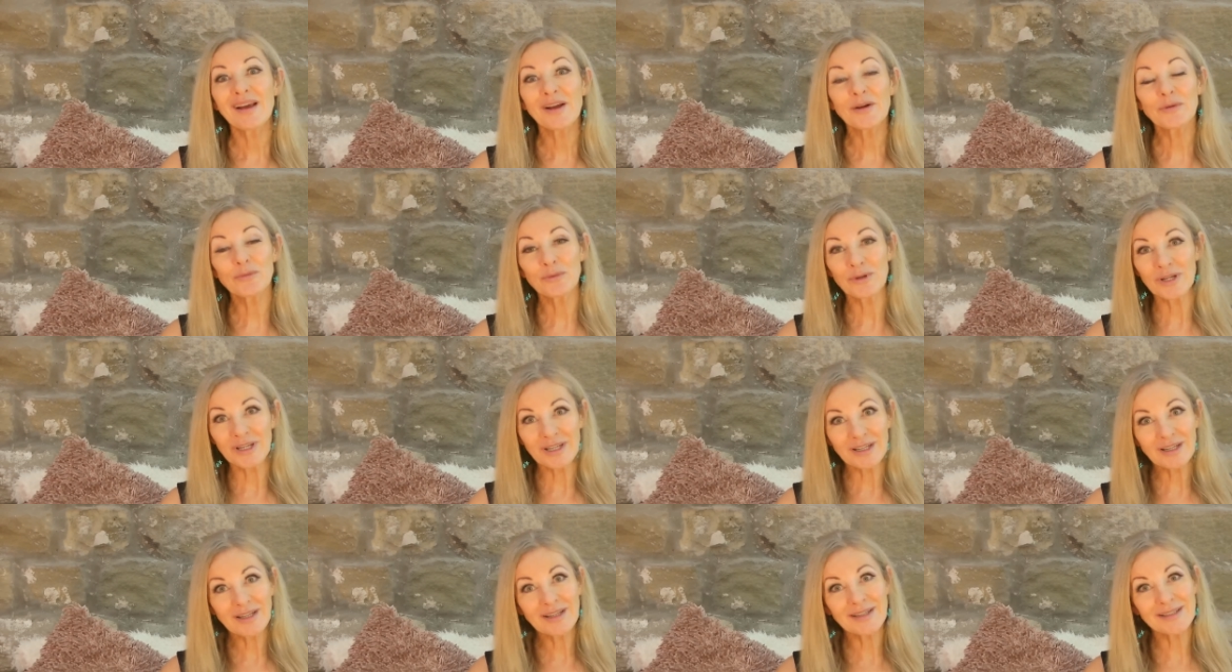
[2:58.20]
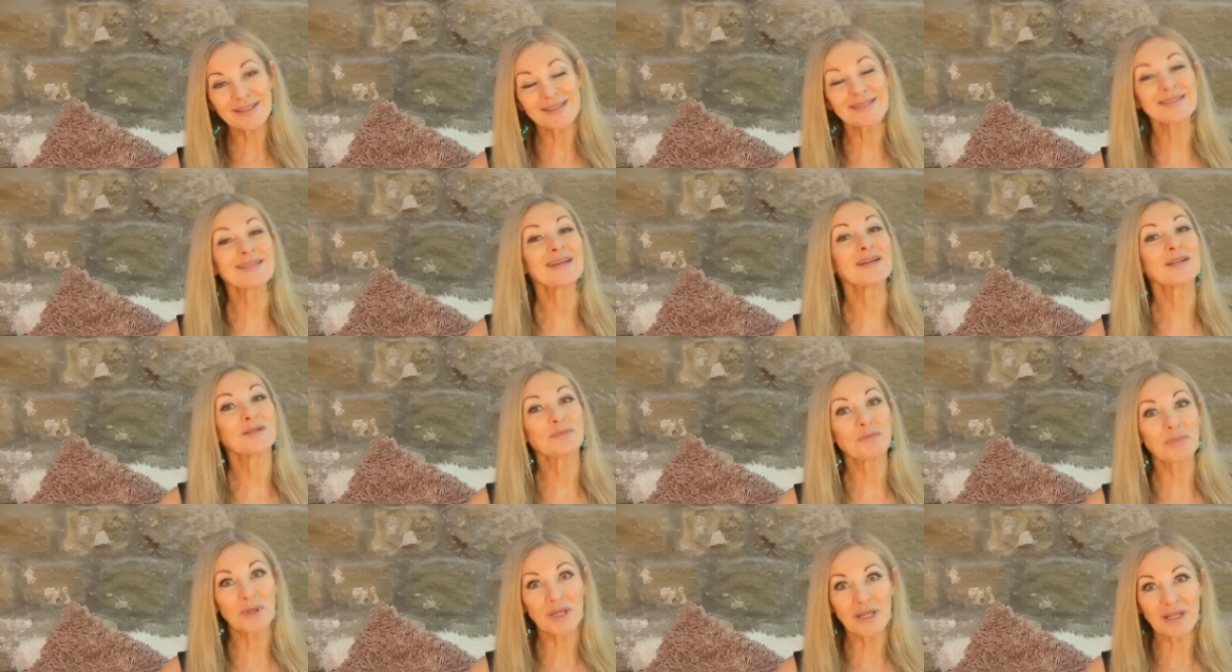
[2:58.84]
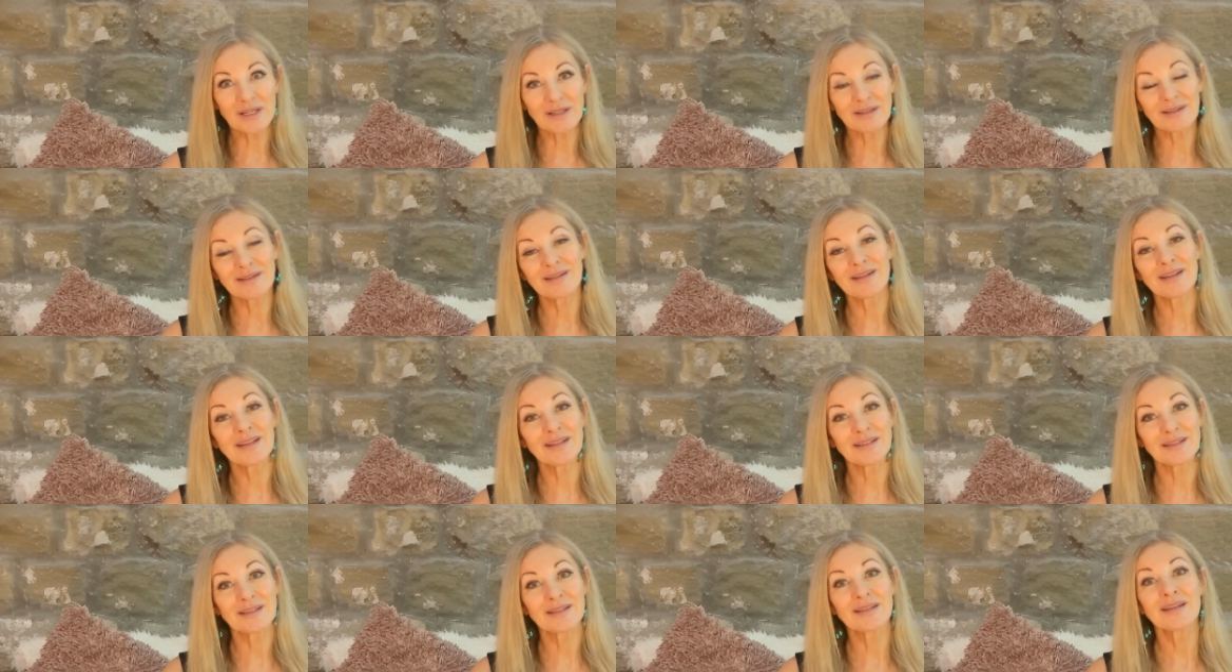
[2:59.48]
I realised I'd been
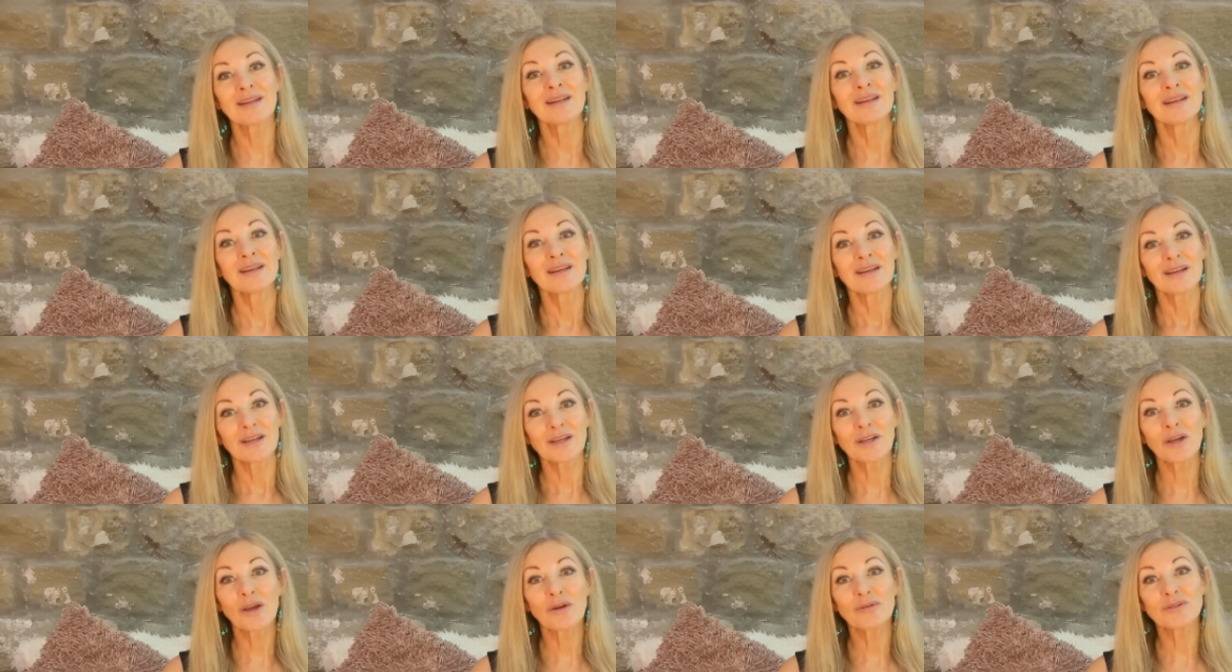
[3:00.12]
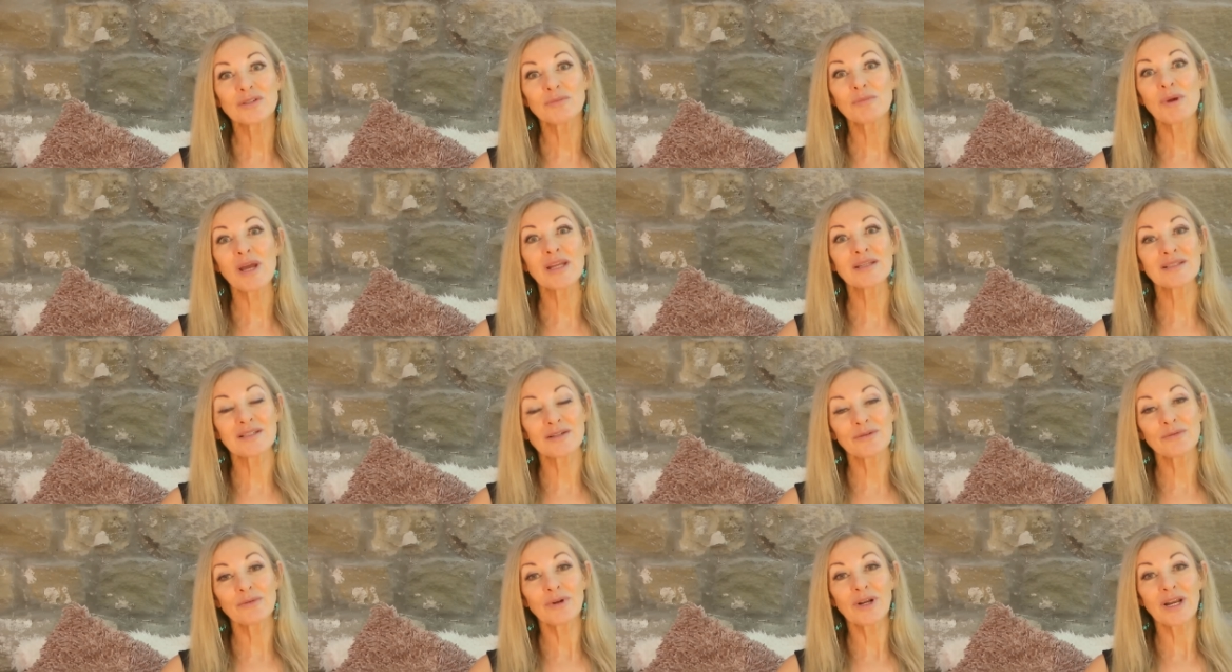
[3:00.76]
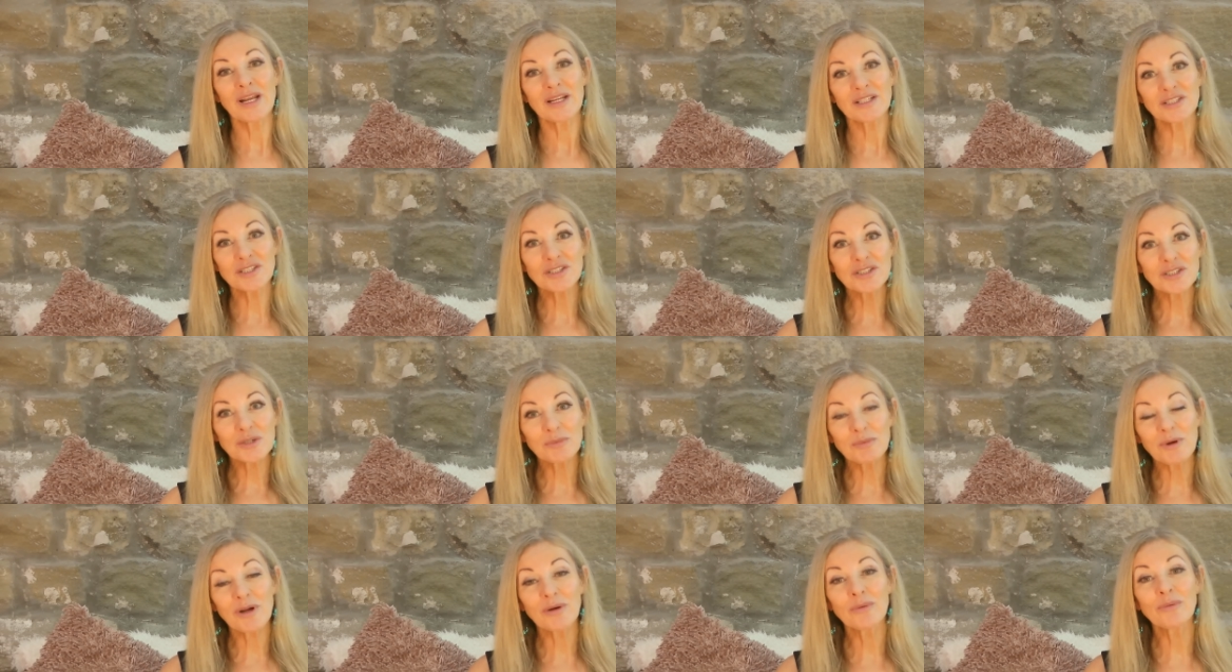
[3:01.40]
in a codependent
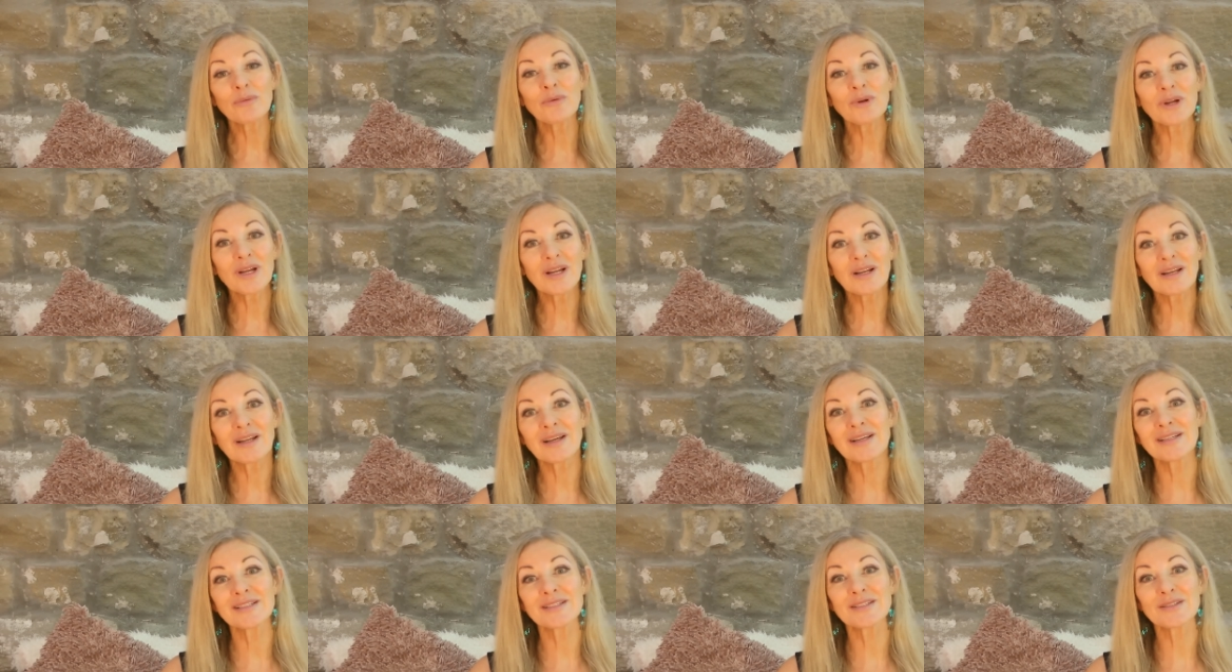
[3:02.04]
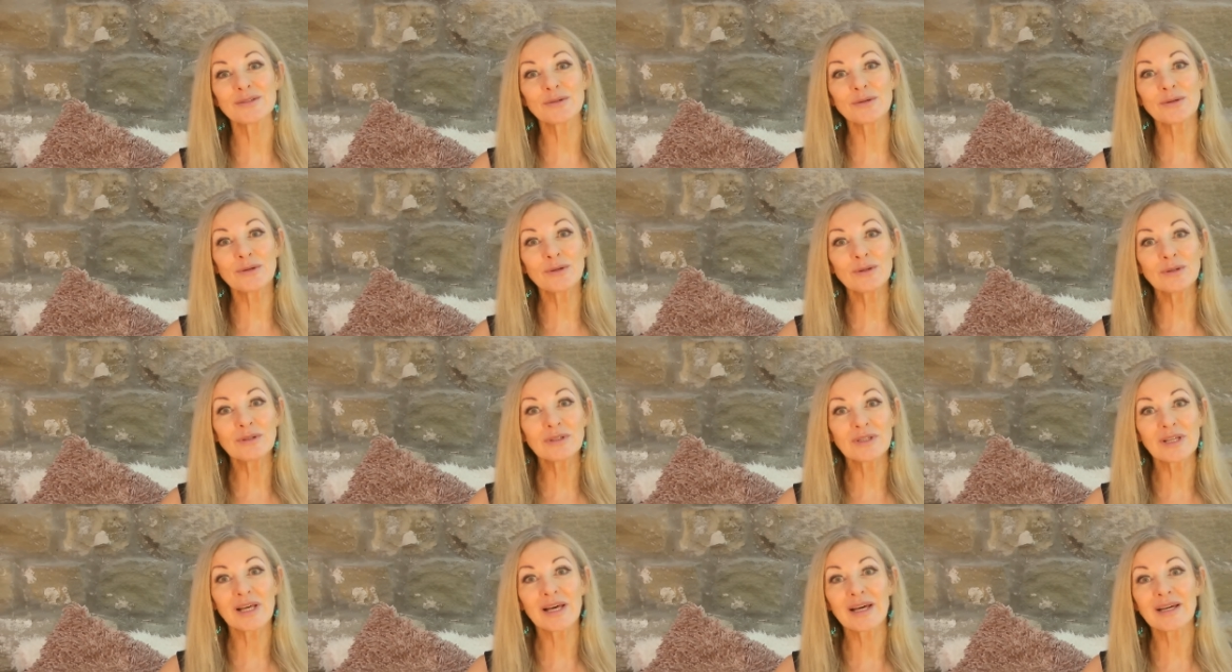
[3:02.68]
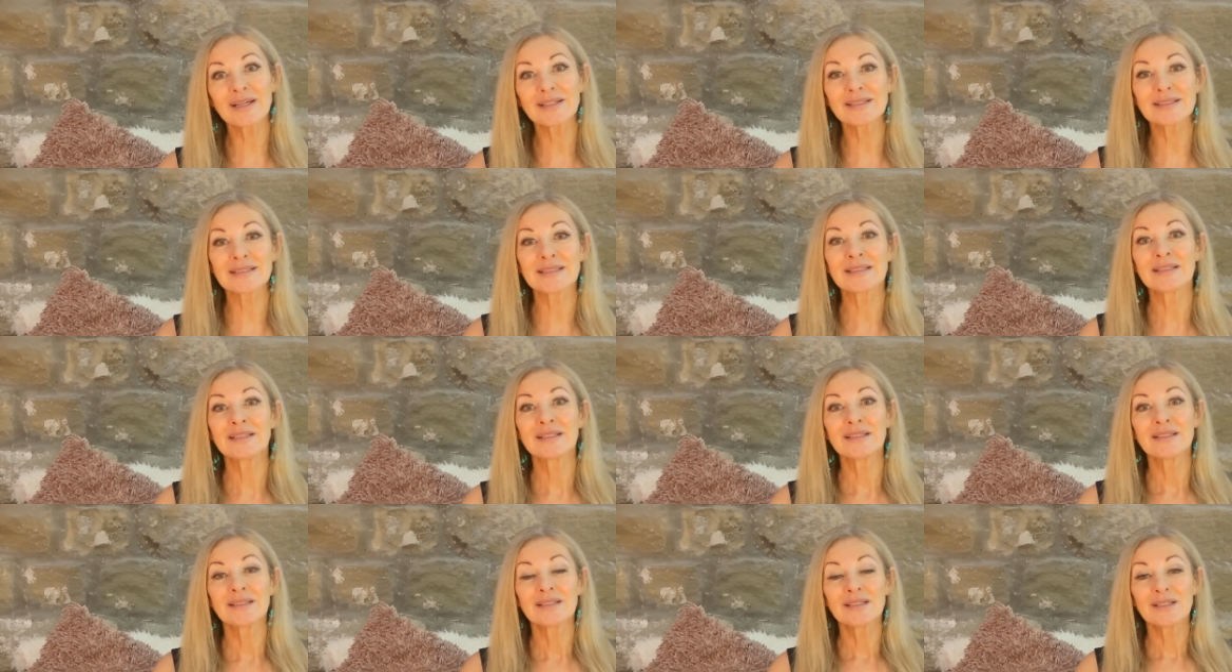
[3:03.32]
relationship. I realised all that
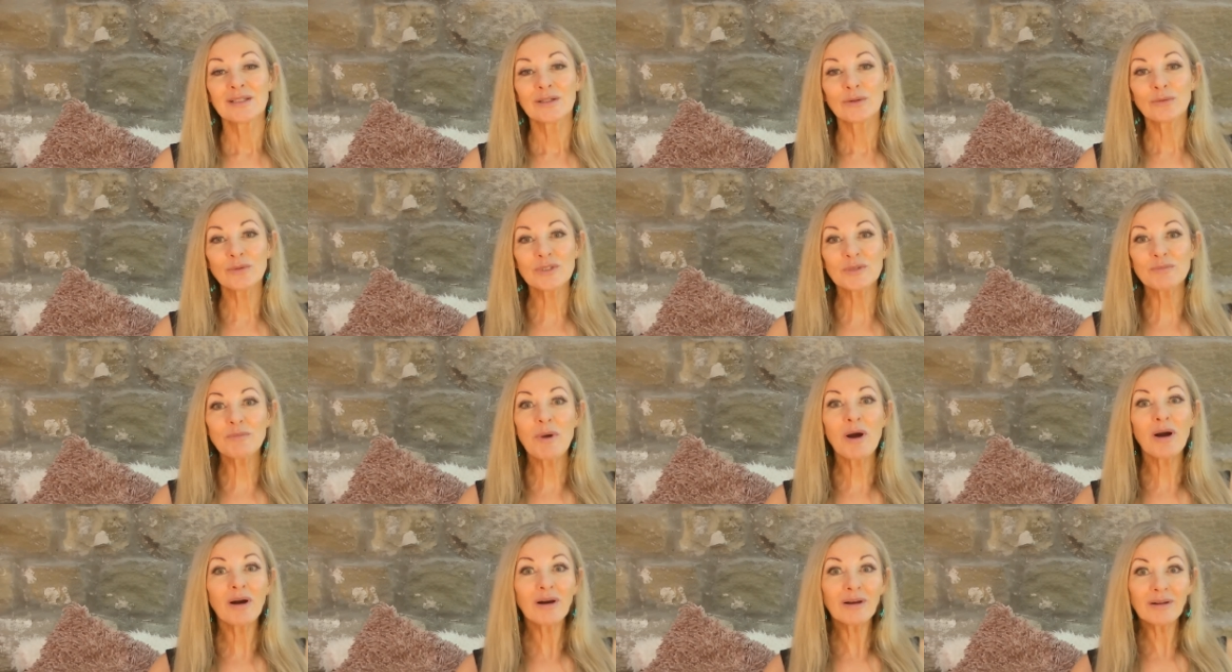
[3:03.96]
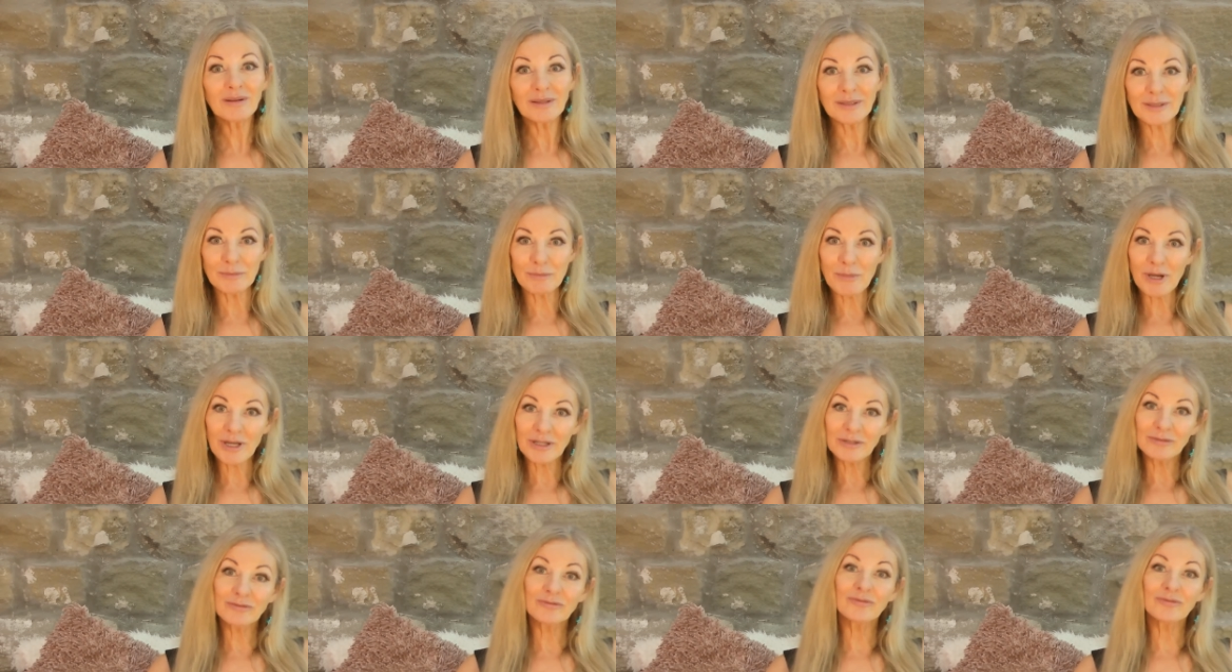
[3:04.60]
was partly my